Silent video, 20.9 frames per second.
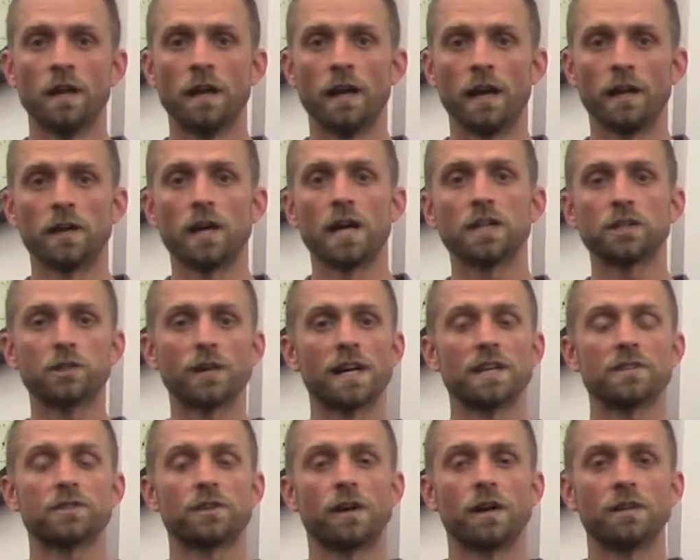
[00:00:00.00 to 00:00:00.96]
In
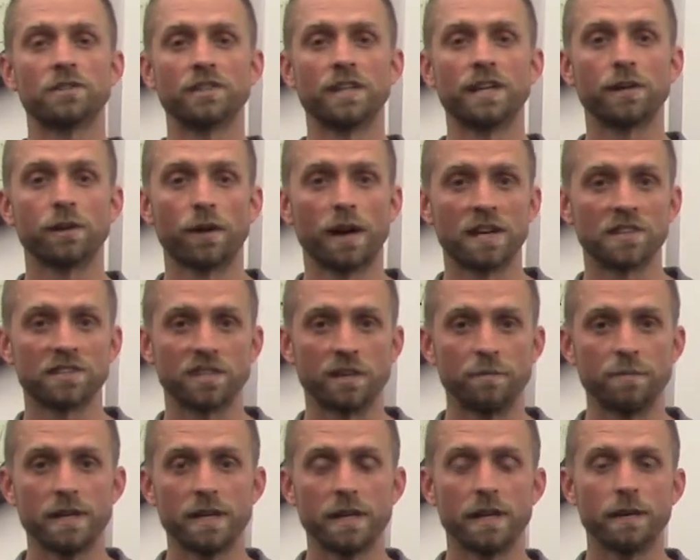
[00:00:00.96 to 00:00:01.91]
contrast to rsync or
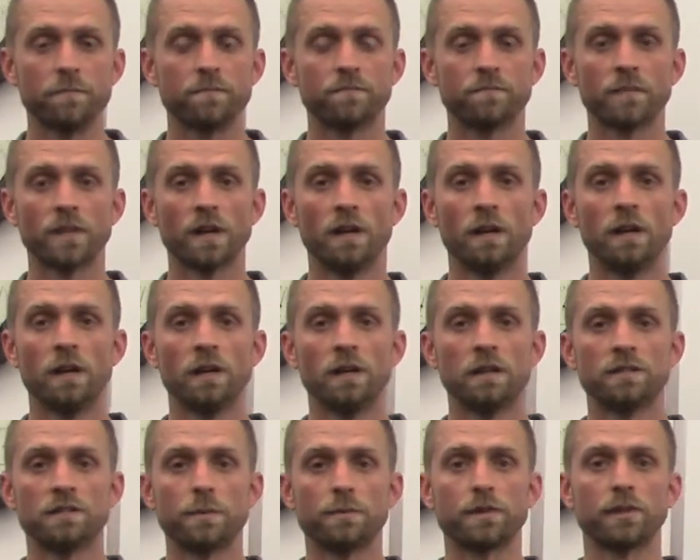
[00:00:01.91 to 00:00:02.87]
SCP,
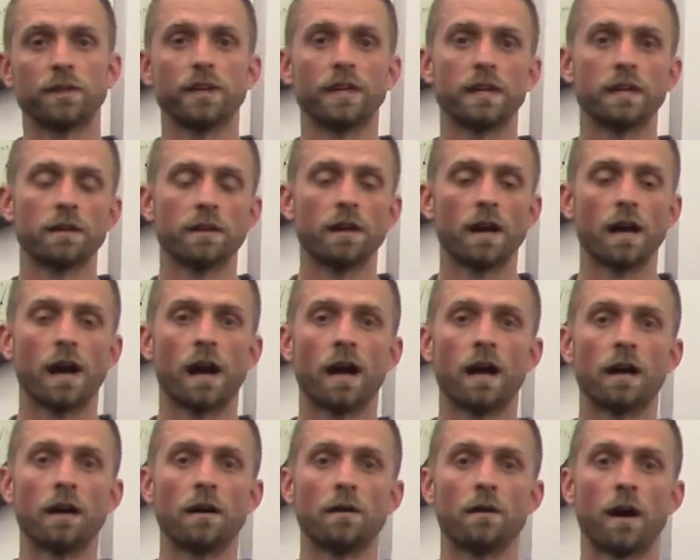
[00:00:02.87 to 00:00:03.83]
typically
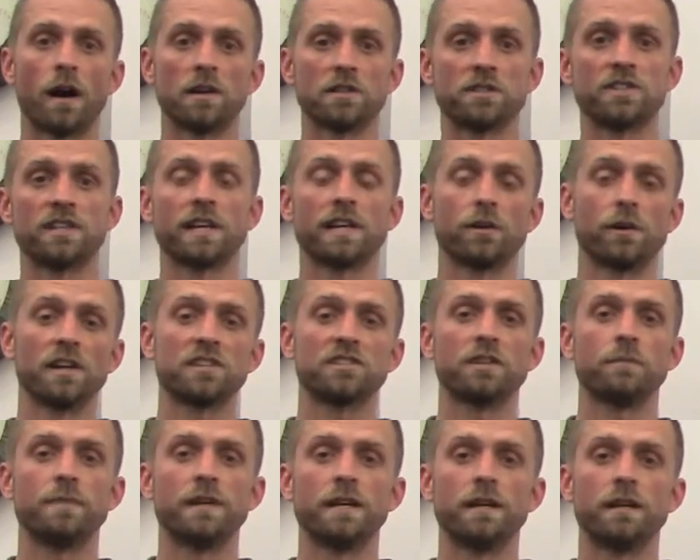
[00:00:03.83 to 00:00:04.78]
rsync or
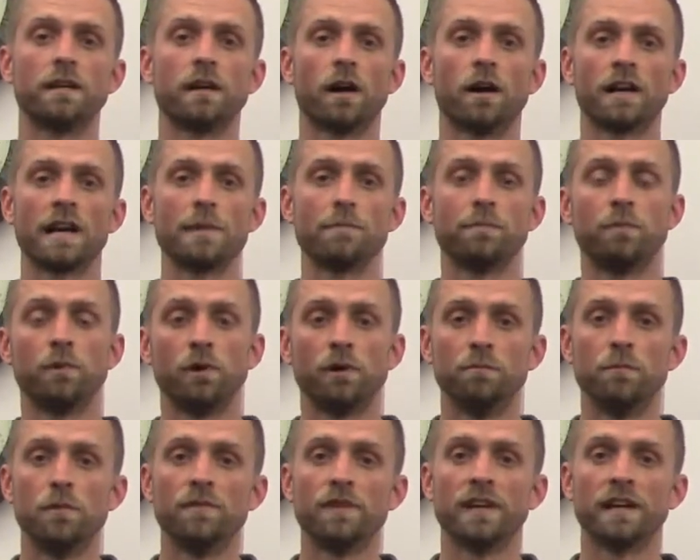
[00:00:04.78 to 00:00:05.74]
SCP are capable of
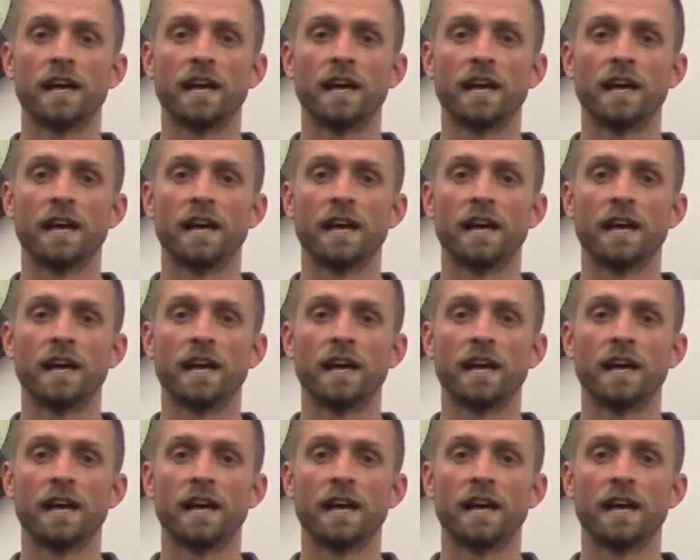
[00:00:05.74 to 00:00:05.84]
moving